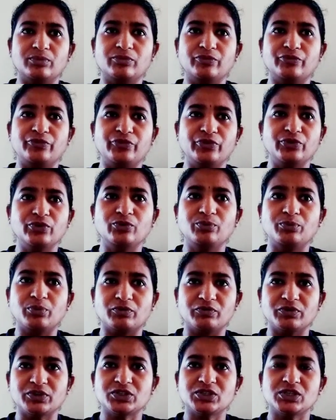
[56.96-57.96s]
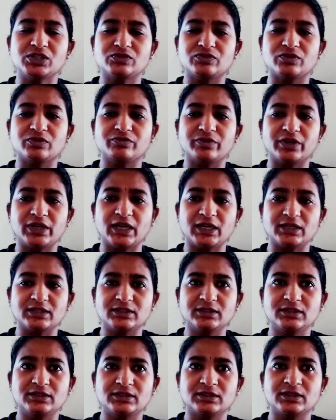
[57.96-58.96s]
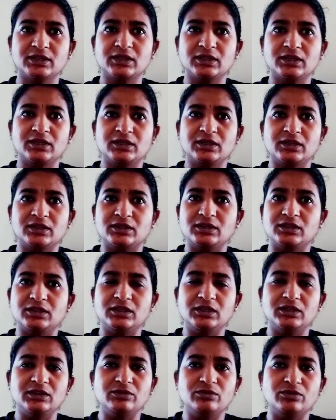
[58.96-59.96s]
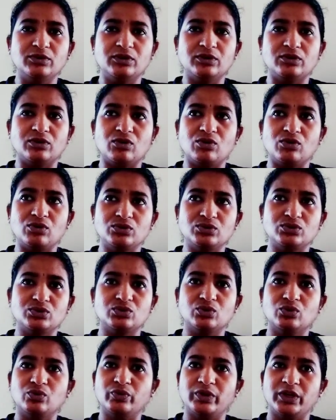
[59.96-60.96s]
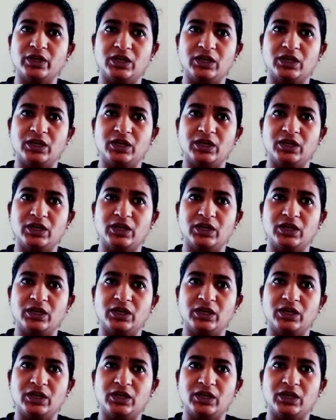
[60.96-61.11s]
few professionals from Y-Axis. They were also very